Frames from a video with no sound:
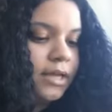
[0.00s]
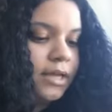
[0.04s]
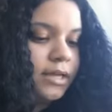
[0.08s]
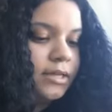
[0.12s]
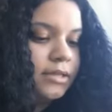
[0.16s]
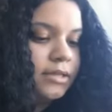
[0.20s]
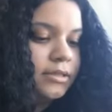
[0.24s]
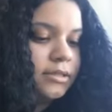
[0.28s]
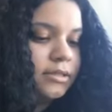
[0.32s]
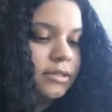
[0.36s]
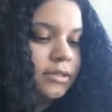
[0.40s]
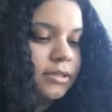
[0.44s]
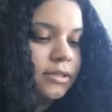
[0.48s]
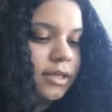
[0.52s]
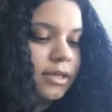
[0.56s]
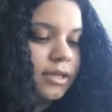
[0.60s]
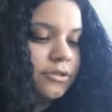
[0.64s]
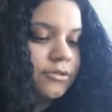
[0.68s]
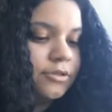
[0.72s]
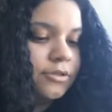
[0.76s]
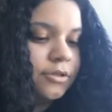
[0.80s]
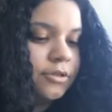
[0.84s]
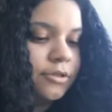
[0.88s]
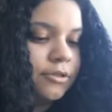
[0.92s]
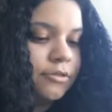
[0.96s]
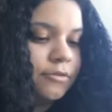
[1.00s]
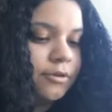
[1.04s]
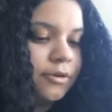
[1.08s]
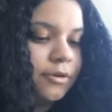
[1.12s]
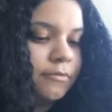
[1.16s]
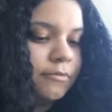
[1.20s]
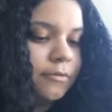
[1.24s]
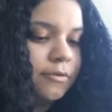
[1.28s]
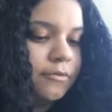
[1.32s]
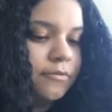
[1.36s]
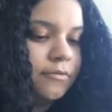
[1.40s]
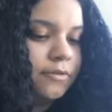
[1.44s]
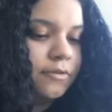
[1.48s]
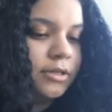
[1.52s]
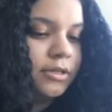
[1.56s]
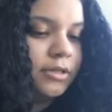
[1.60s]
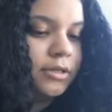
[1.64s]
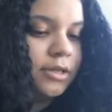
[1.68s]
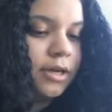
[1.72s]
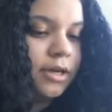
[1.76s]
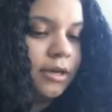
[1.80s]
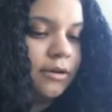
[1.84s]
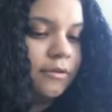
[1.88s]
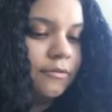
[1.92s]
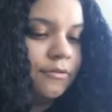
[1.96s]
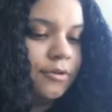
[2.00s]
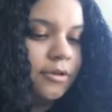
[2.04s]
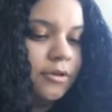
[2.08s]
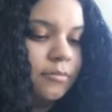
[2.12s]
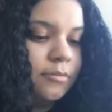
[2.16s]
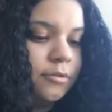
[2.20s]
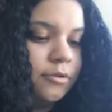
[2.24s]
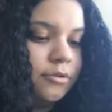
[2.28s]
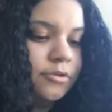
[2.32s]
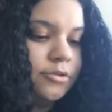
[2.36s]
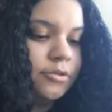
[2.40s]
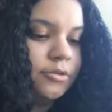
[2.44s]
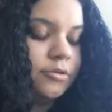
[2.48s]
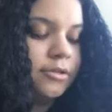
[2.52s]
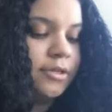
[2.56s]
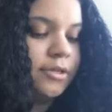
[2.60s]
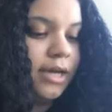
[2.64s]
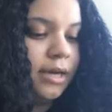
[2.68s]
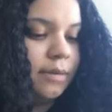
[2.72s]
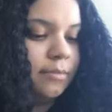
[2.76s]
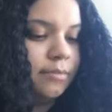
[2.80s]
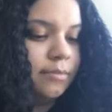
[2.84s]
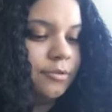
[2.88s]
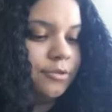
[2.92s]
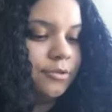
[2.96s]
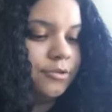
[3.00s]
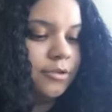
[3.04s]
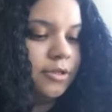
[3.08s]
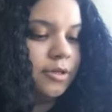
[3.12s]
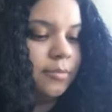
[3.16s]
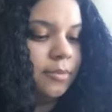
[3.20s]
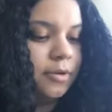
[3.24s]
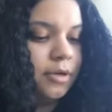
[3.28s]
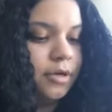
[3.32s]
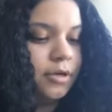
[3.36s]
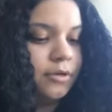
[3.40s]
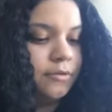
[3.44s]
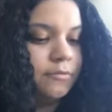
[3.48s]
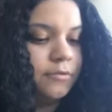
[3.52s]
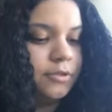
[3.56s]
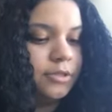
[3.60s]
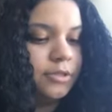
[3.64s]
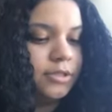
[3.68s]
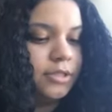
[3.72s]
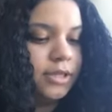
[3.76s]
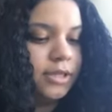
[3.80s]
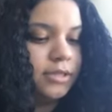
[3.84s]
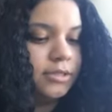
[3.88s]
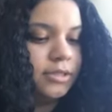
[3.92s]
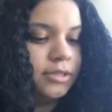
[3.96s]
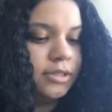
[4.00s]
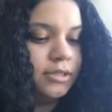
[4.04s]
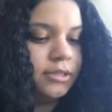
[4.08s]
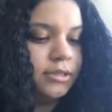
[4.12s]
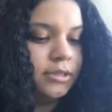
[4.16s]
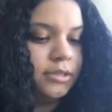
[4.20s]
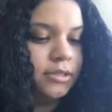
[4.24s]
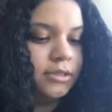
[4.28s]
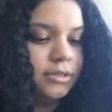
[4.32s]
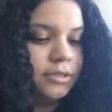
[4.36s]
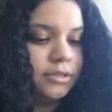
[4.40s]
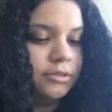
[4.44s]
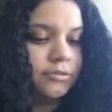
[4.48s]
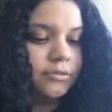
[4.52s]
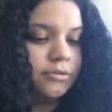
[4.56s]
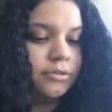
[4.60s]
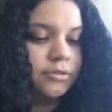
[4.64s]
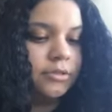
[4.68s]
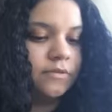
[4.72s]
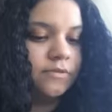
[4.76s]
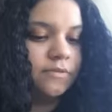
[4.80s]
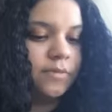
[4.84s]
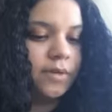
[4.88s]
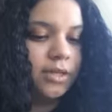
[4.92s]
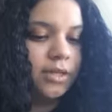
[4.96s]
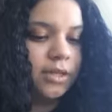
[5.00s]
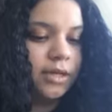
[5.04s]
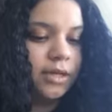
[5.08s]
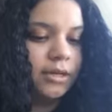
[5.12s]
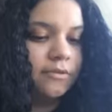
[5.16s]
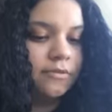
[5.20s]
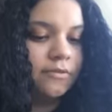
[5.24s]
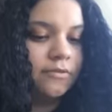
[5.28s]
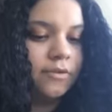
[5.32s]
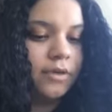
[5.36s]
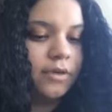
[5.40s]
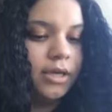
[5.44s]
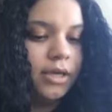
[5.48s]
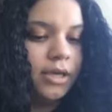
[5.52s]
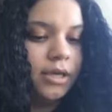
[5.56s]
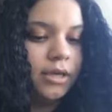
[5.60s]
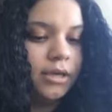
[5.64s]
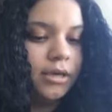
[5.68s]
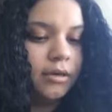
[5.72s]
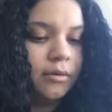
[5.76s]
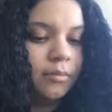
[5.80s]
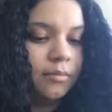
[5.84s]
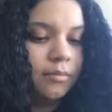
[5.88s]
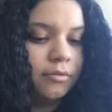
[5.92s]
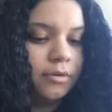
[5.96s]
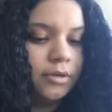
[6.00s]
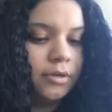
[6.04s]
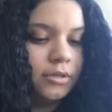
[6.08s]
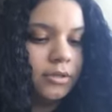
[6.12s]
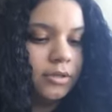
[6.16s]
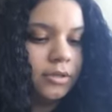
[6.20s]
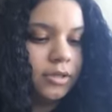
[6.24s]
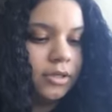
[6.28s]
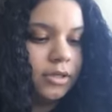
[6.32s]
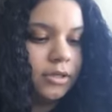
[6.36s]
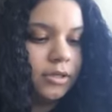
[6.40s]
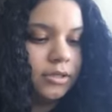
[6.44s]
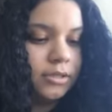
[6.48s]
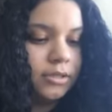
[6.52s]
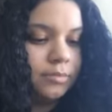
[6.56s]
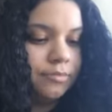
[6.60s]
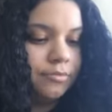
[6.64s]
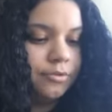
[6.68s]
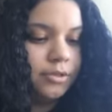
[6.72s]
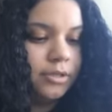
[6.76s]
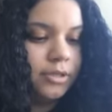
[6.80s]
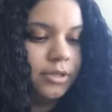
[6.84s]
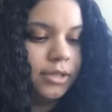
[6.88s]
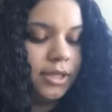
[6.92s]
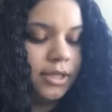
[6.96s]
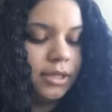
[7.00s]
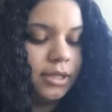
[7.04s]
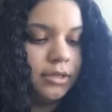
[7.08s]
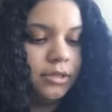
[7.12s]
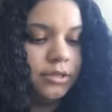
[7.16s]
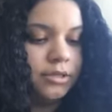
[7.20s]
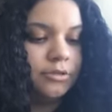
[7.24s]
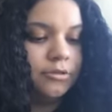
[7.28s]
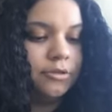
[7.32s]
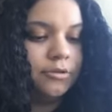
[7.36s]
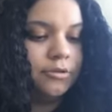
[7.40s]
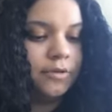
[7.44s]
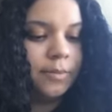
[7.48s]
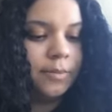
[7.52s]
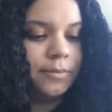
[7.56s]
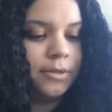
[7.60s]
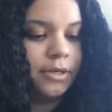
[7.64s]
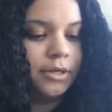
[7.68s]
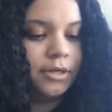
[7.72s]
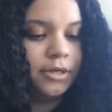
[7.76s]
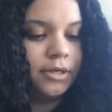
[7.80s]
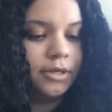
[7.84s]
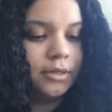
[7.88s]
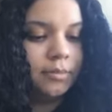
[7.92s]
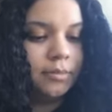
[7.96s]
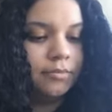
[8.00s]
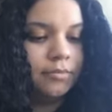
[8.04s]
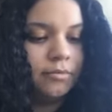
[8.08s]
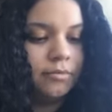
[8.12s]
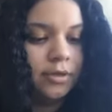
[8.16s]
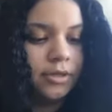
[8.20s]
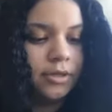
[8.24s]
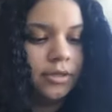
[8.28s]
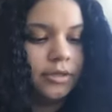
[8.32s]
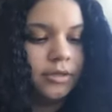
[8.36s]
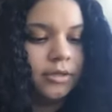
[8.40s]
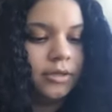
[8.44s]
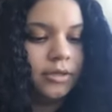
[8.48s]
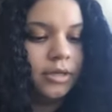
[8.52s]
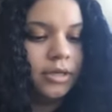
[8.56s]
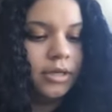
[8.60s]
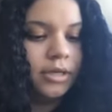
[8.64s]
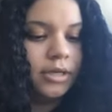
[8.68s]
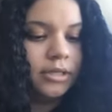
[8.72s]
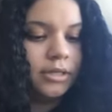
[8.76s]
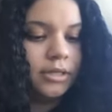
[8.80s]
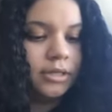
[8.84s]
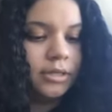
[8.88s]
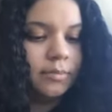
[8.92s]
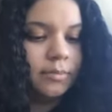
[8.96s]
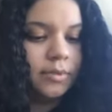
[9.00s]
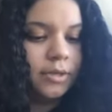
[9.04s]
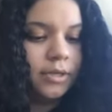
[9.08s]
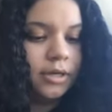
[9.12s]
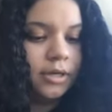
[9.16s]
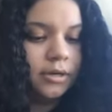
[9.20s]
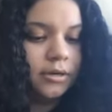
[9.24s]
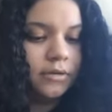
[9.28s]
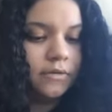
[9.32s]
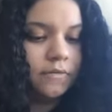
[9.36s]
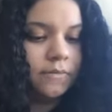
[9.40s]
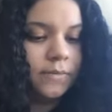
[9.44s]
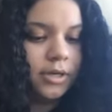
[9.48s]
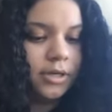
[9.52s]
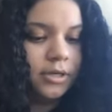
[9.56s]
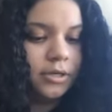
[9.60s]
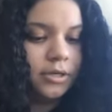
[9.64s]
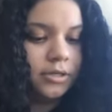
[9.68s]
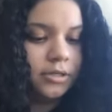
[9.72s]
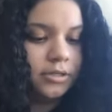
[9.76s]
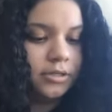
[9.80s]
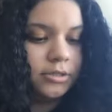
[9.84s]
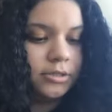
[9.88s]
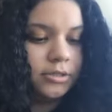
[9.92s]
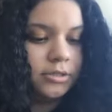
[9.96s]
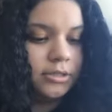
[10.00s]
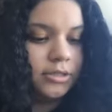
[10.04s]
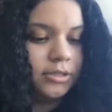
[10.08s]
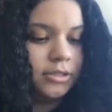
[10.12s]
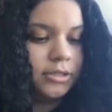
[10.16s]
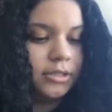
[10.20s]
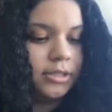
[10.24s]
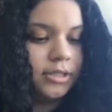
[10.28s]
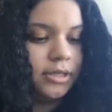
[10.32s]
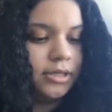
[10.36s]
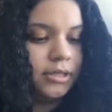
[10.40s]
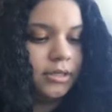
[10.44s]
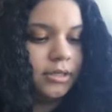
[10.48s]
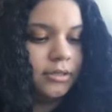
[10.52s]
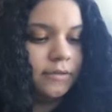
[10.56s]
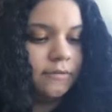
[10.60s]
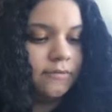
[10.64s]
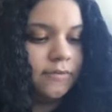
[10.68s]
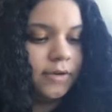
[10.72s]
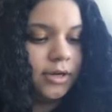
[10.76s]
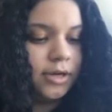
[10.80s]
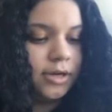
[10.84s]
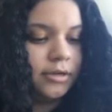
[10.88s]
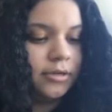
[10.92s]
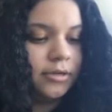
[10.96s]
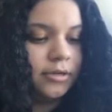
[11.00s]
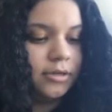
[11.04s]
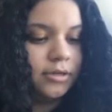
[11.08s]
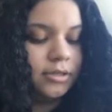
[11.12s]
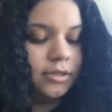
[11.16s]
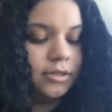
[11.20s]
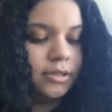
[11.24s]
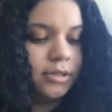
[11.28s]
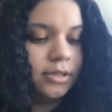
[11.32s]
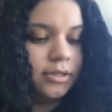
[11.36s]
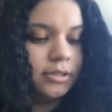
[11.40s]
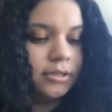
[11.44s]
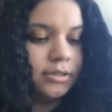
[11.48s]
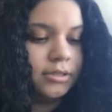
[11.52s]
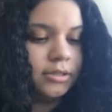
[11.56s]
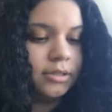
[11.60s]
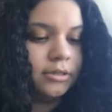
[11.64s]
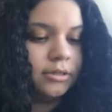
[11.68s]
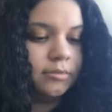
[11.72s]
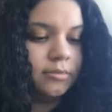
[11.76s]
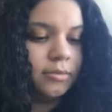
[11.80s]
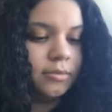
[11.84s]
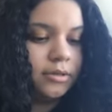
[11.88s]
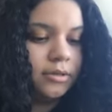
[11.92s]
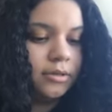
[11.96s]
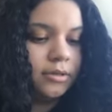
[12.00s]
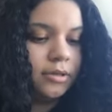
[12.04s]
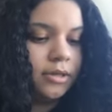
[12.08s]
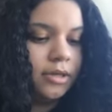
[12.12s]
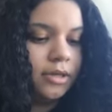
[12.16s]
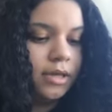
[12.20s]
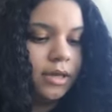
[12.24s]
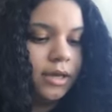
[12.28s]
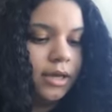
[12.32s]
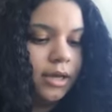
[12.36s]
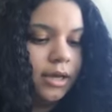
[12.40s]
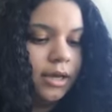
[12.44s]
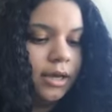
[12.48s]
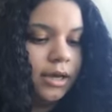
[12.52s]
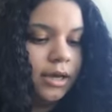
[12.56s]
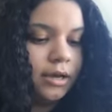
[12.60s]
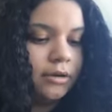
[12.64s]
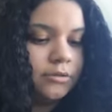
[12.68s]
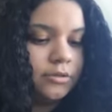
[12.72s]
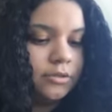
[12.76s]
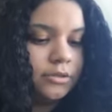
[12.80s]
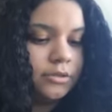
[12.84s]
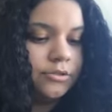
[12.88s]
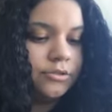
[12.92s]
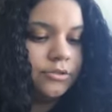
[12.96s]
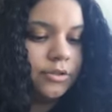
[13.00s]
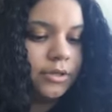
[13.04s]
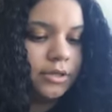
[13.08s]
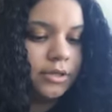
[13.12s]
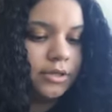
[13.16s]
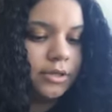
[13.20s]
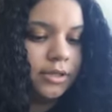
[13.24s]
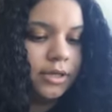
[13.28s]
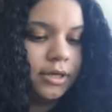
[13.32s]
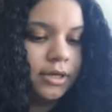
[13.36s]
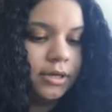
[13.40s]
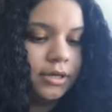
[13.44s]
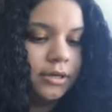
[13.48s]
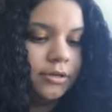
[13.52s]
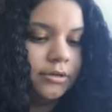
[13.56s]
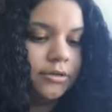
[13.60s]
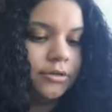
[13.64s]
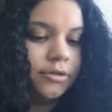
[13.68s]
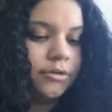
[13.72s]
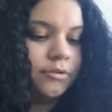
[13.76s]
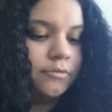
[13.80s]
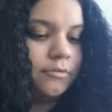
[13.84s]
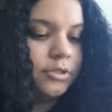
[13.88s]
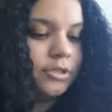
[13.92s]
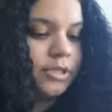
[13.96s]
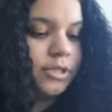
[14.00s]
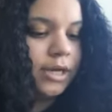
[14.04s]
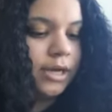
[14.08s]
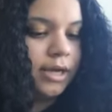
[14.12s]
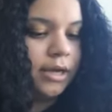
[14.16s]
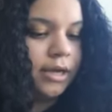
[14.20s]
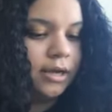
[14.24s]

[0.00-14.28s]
It is an electric thread woven into every emotional tapestry upon which I set the essentials of my life. A boiling hot spring likely to erupt at any point, leaping out of my consciousness like a fire on the landscape. How to trim that anger with